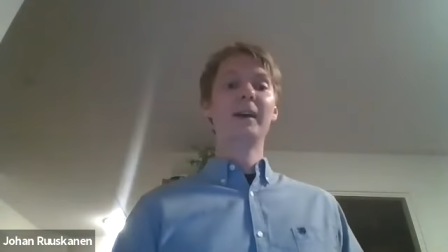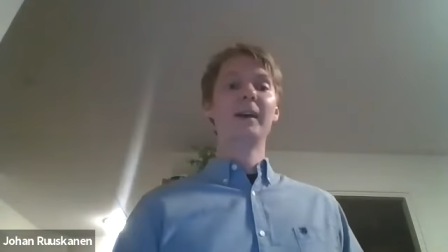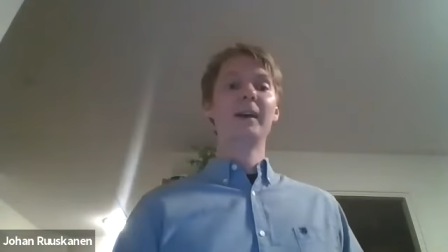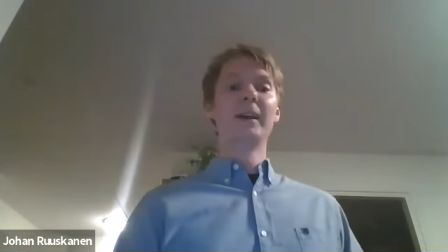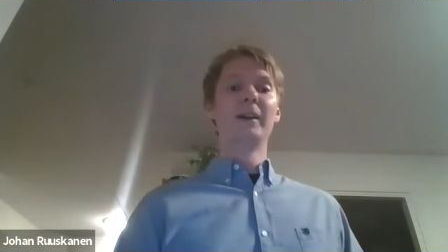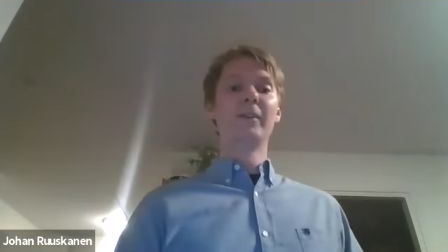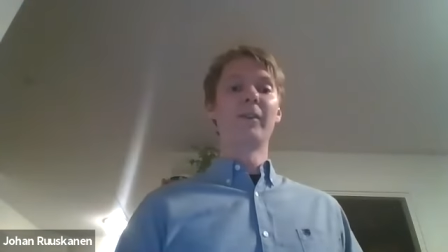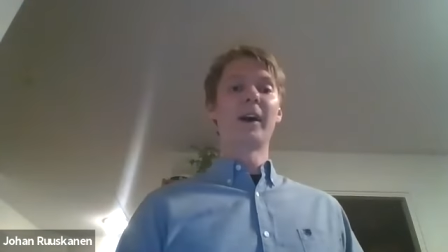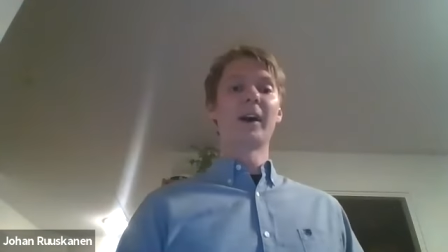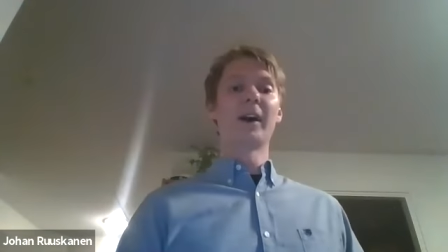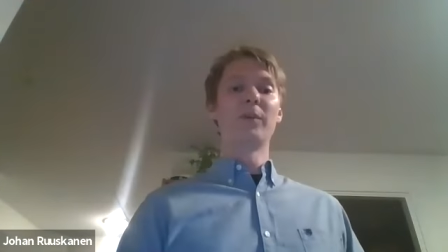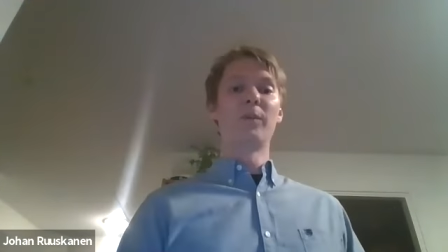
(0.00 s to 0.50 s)

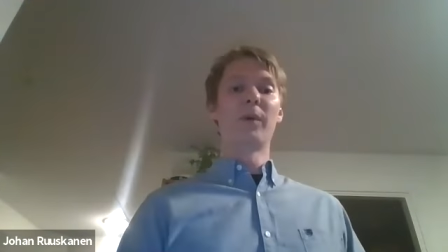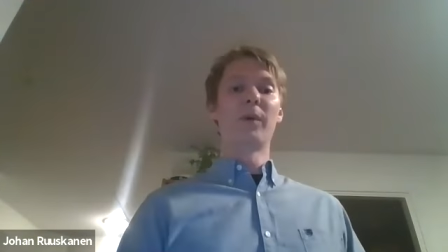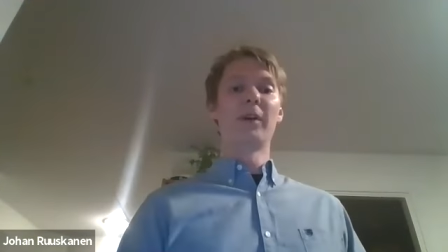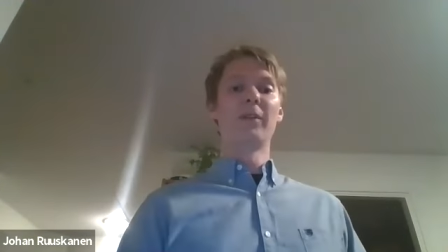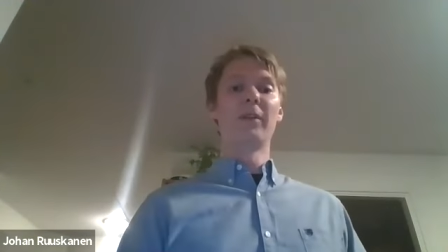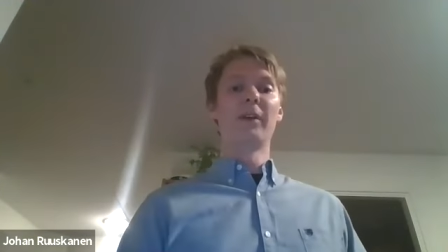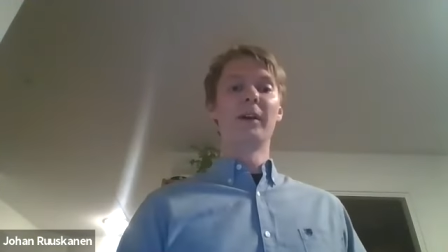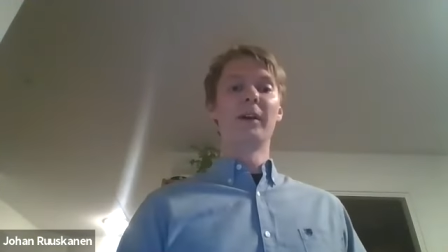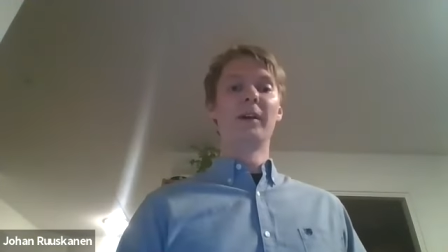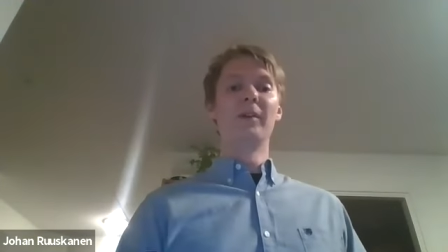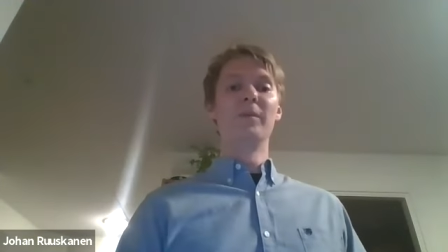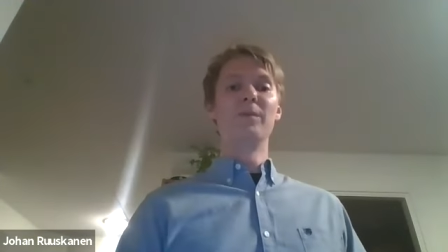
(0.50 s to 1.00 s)
divided by
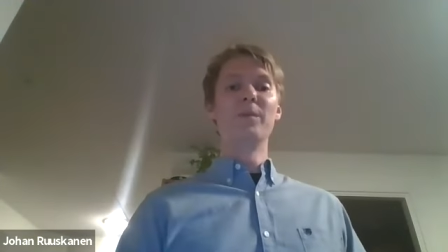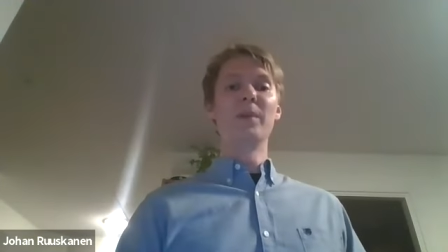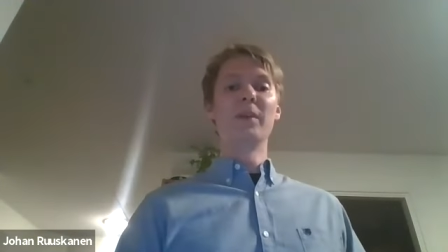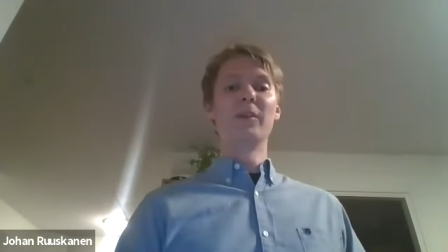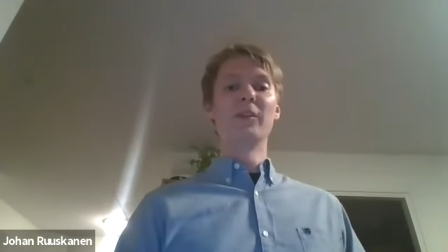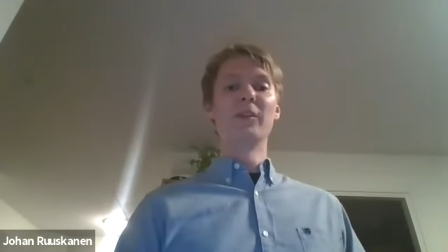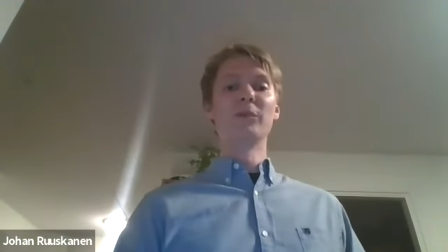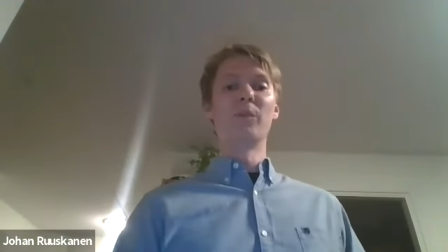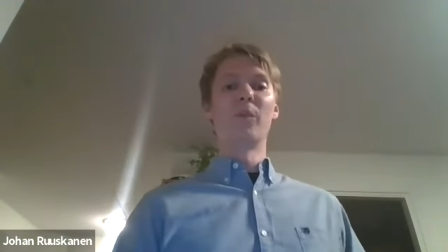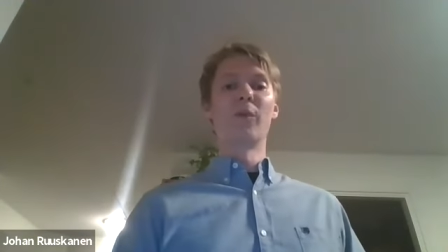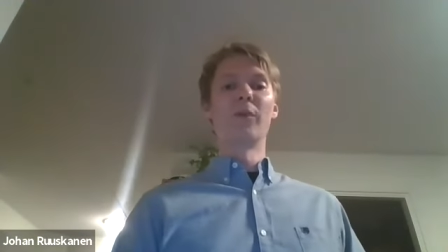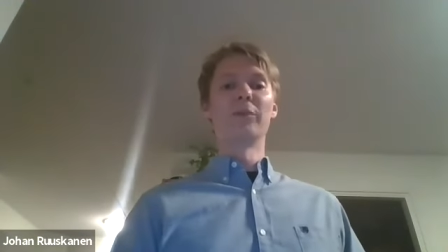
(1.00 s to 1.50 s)
the mean
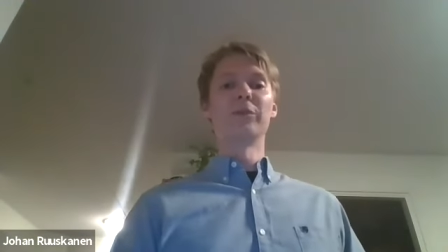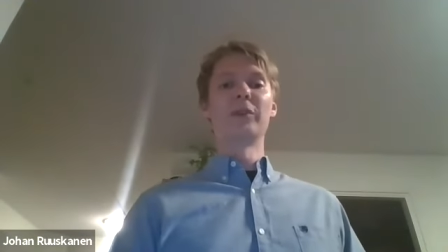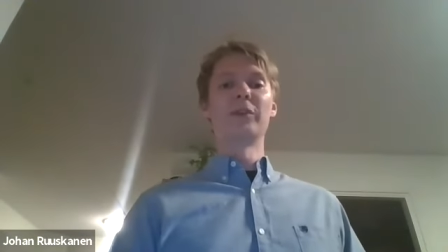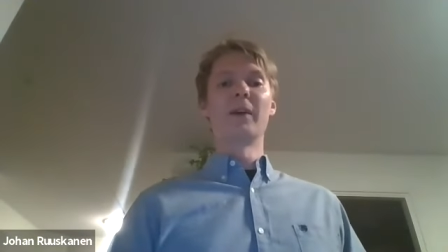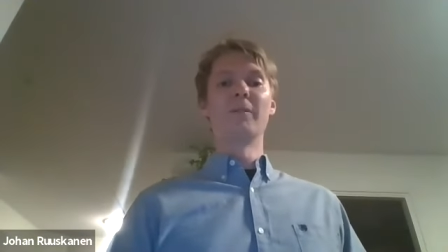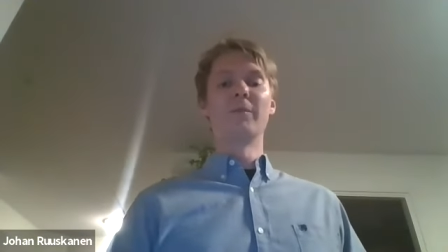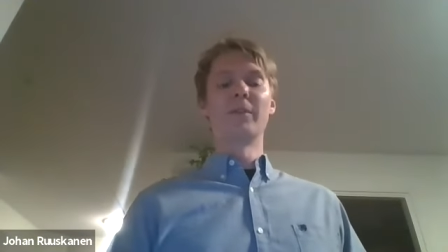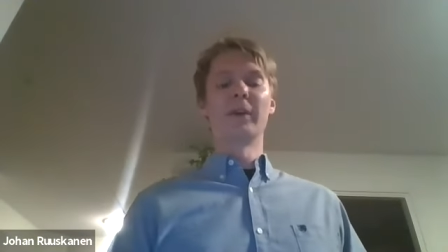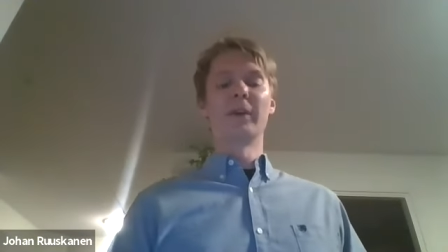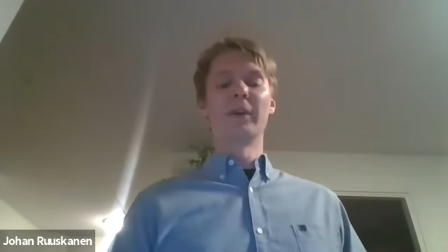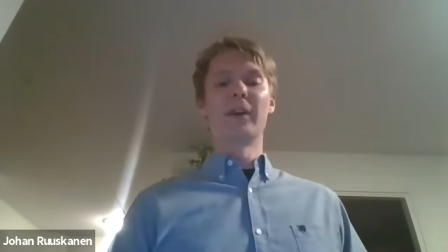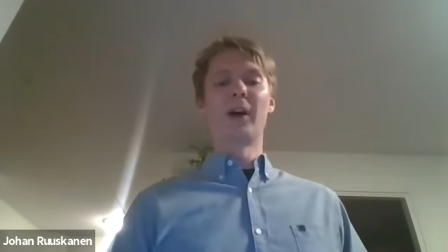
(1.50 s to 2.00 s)
response
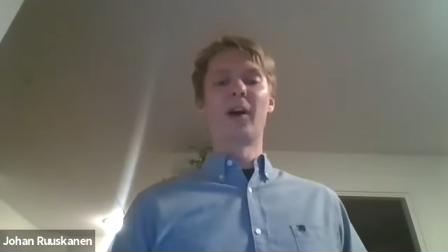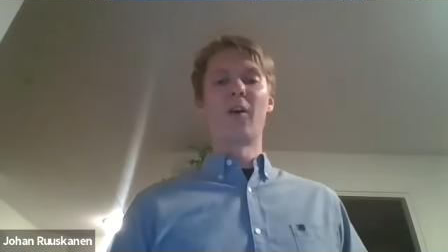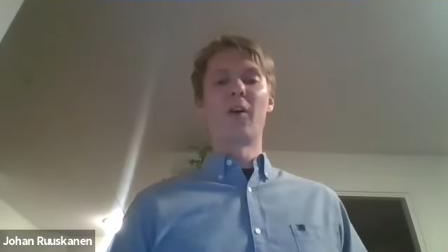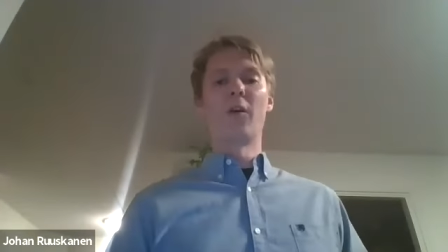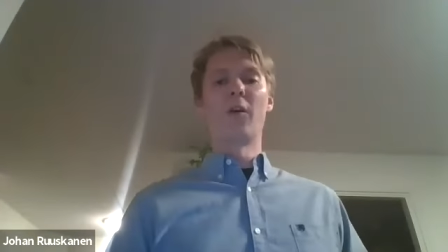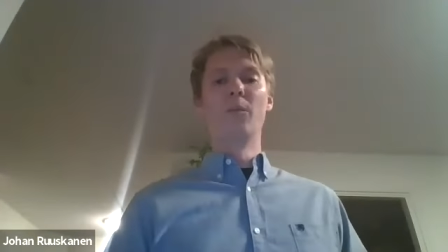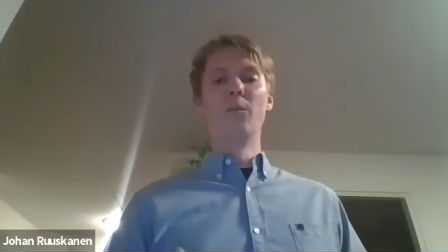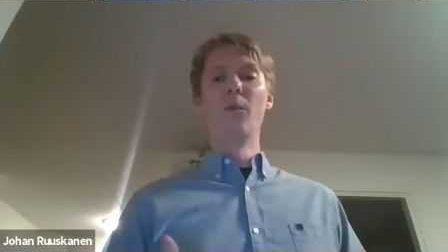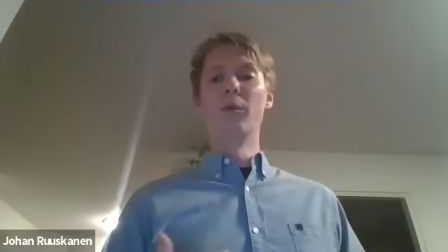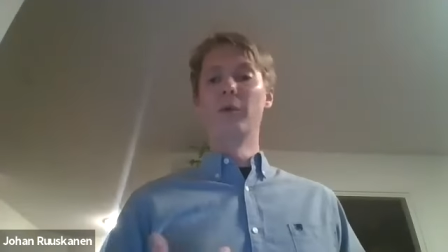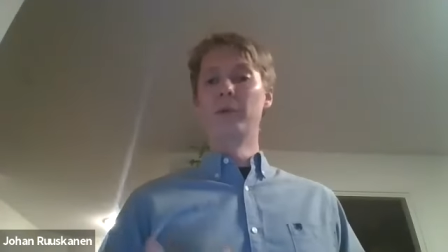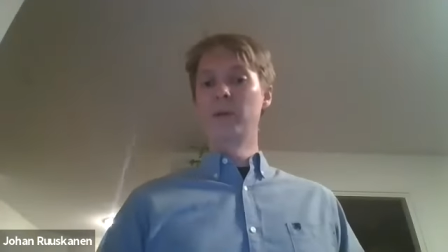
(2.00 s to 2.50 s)
time that
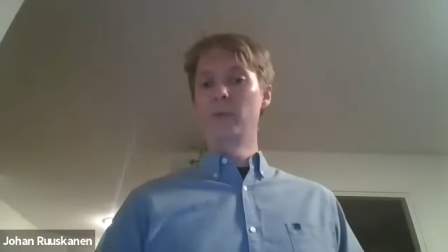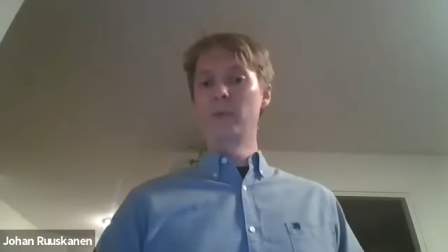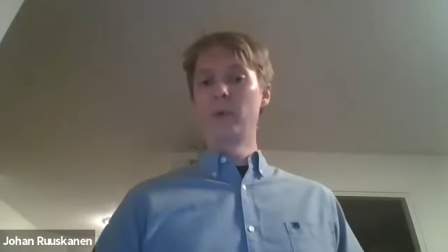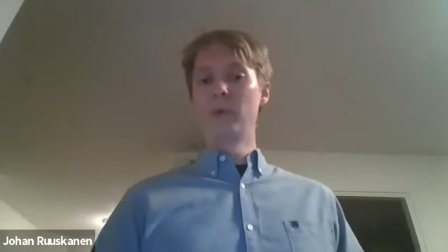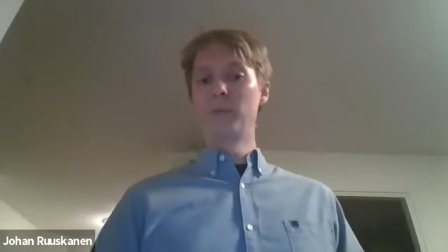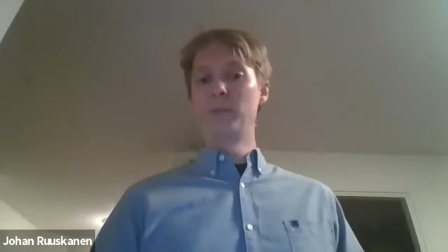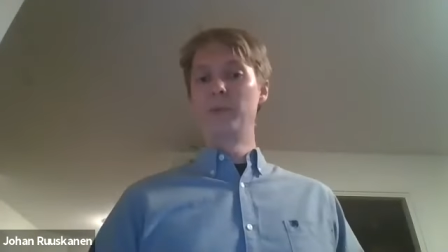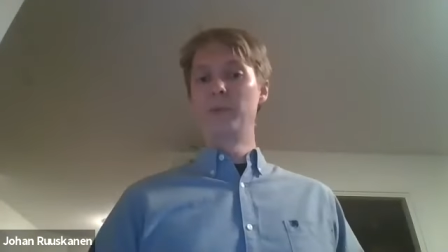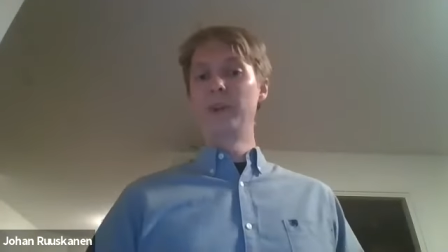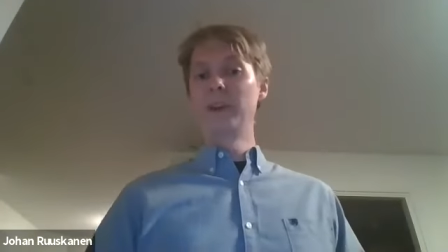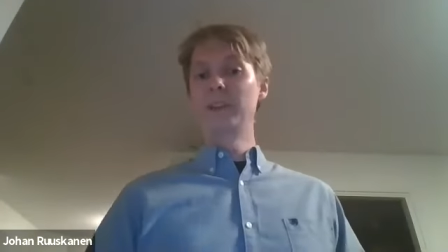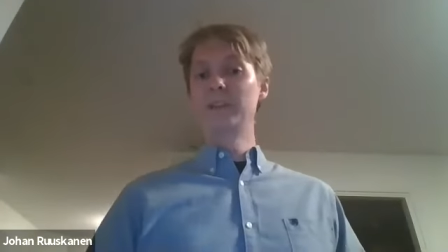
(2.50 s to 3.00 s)
our model
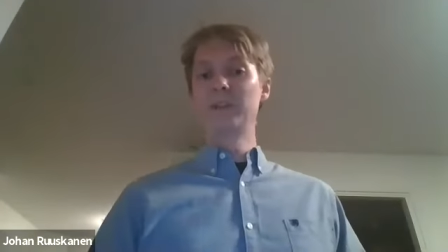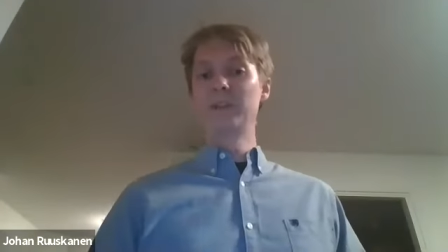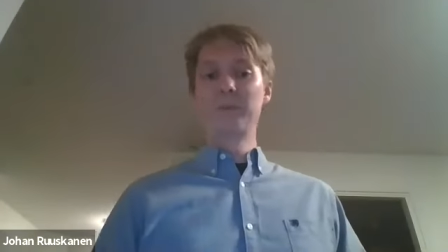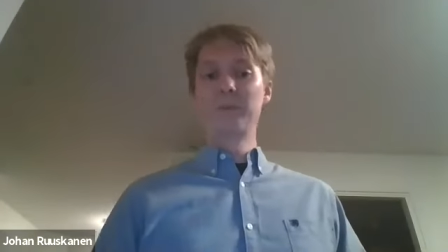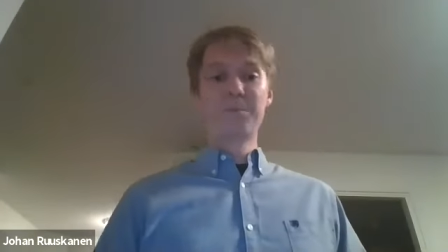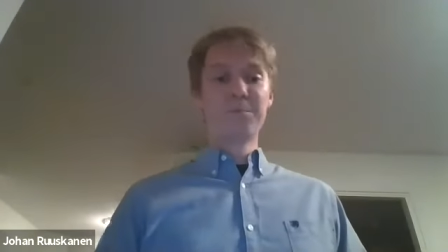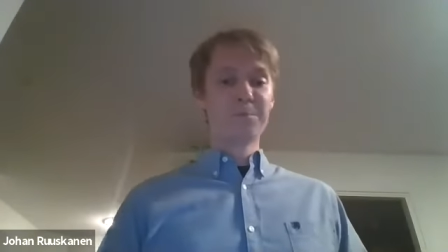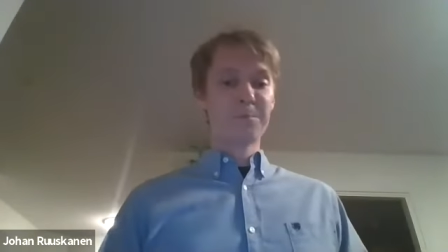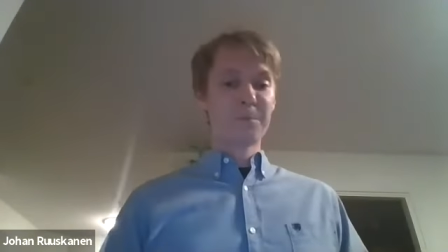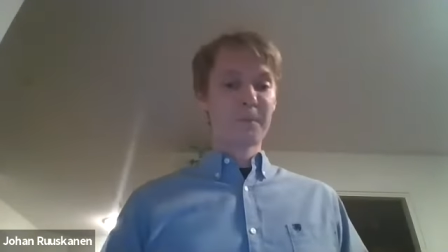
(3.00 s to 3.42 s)
will predict.